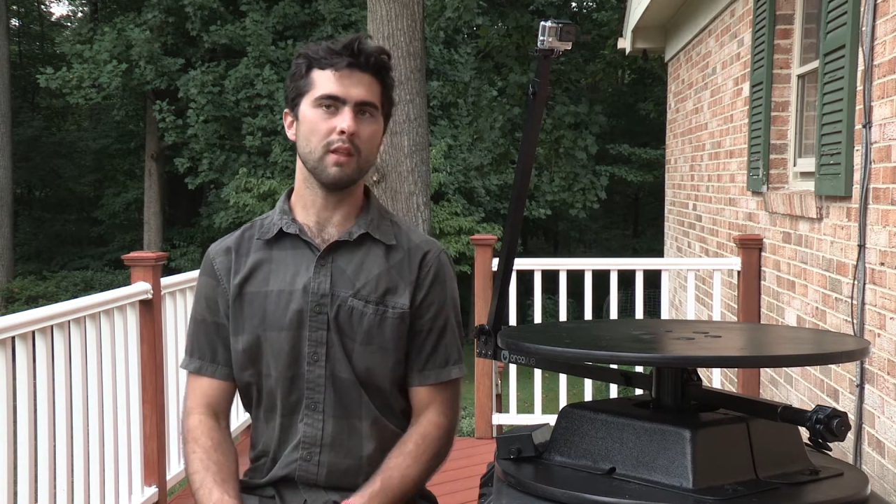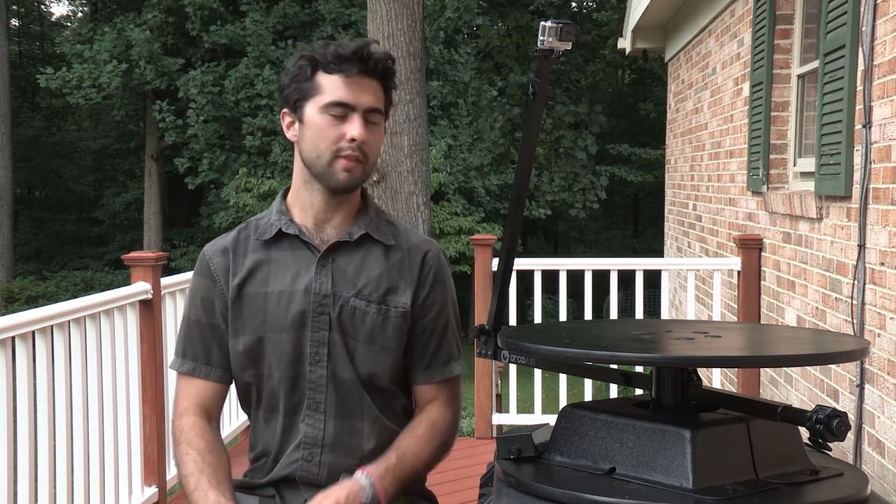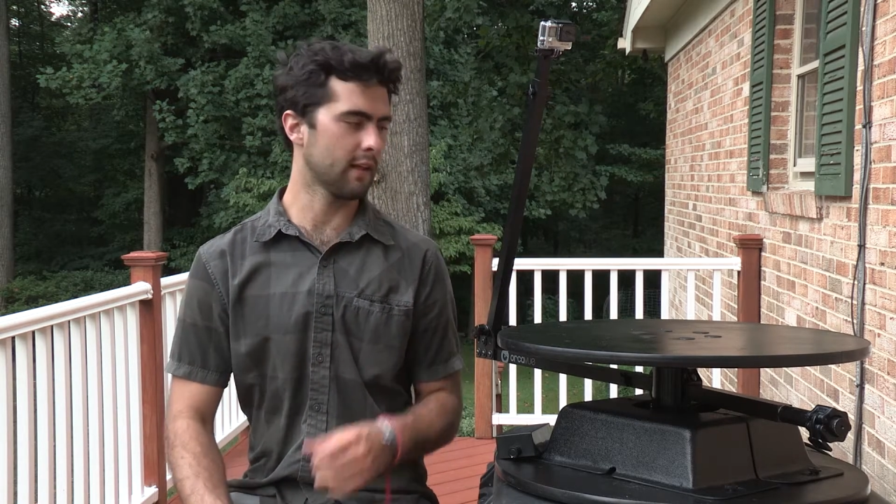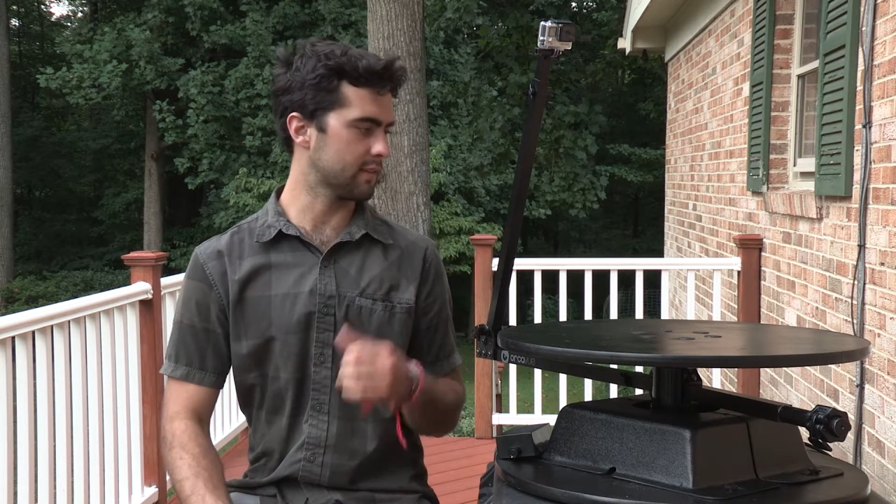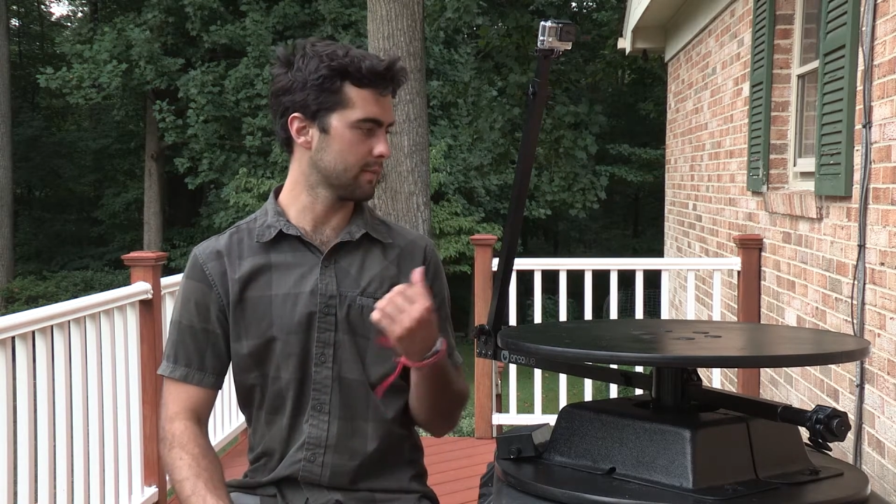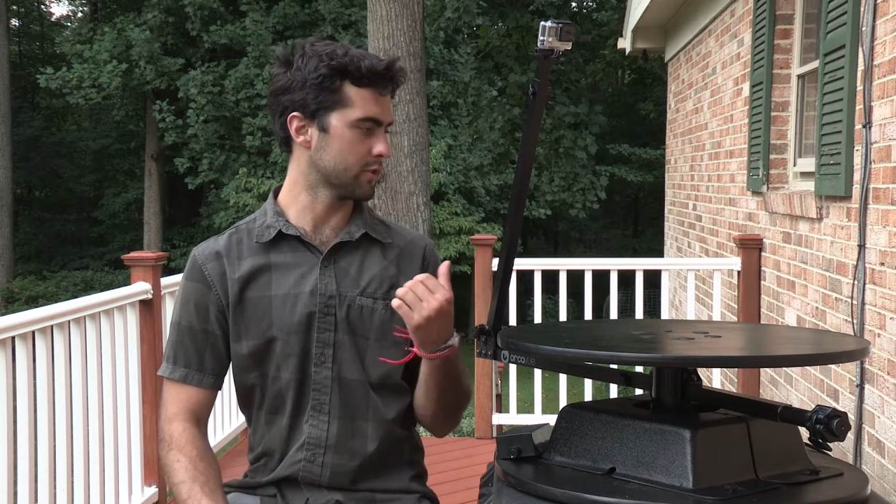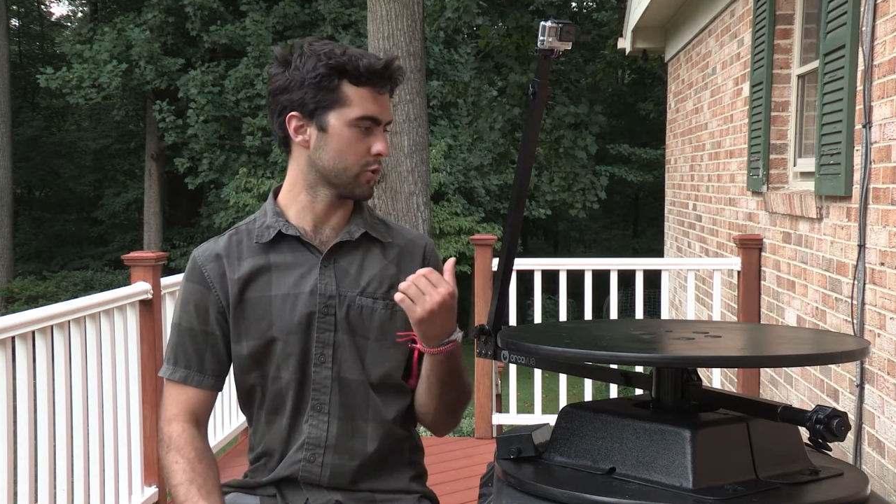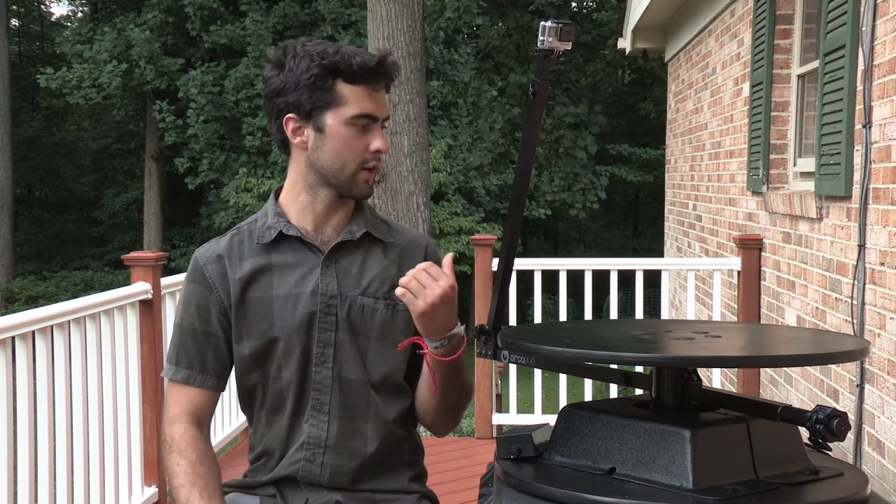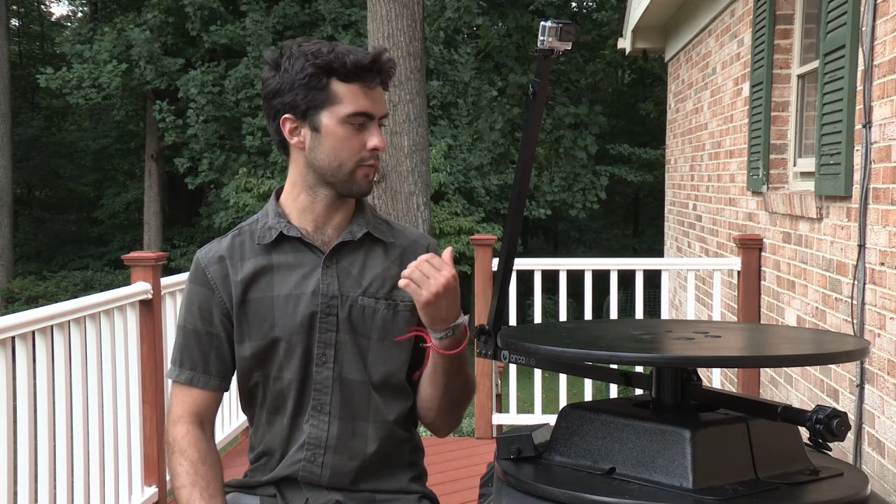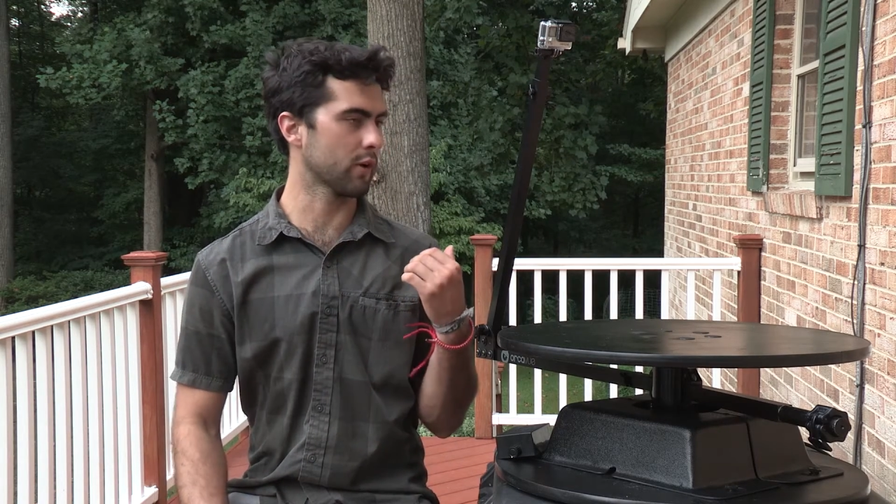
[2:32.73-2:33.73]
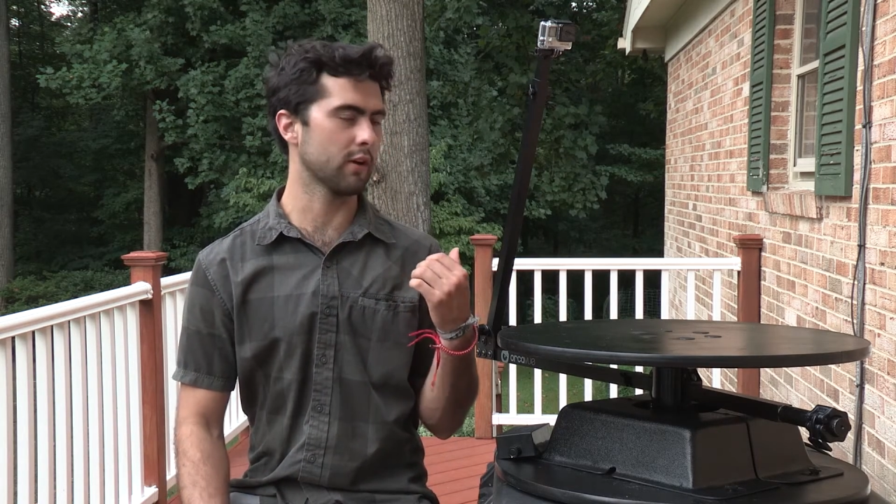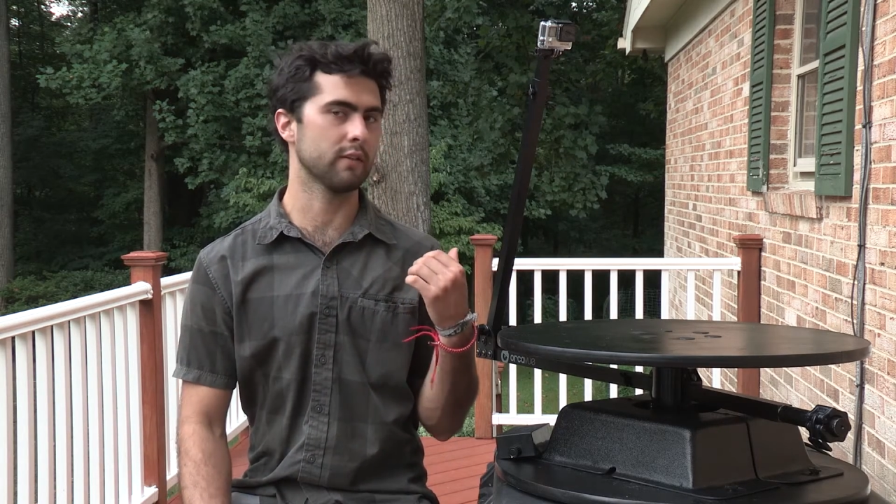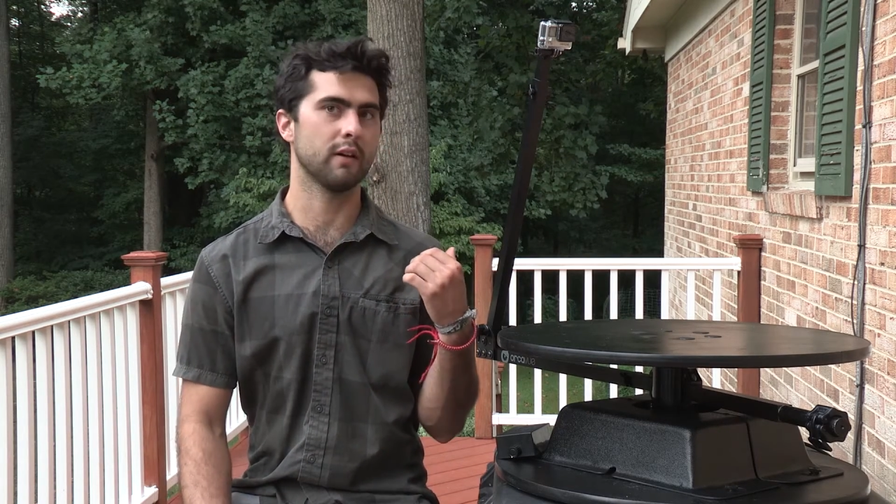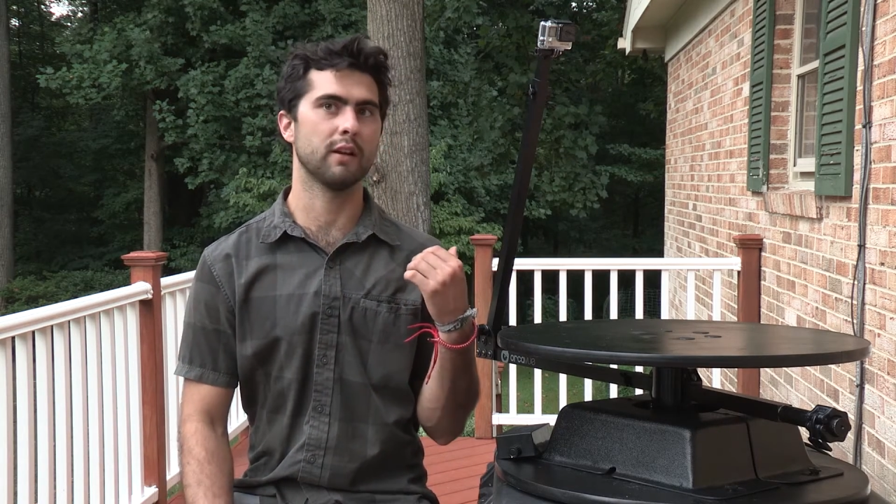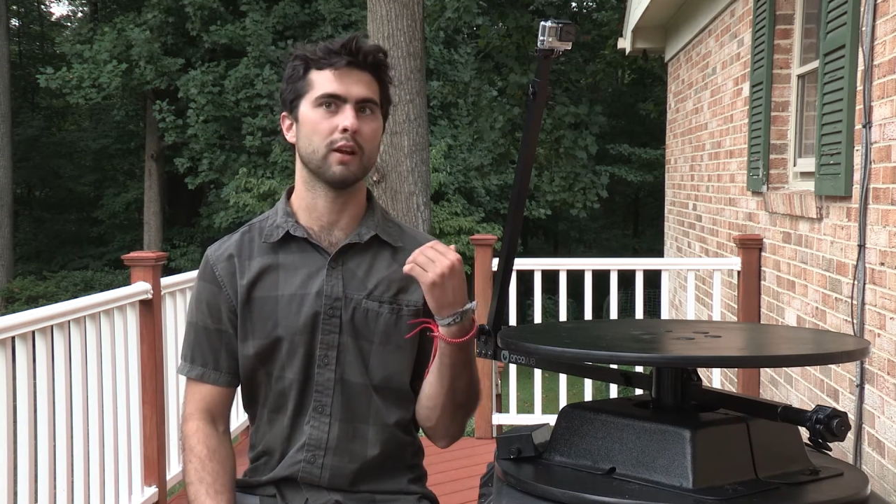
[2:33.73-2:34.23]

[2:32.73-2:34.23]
That's the majority of what goes on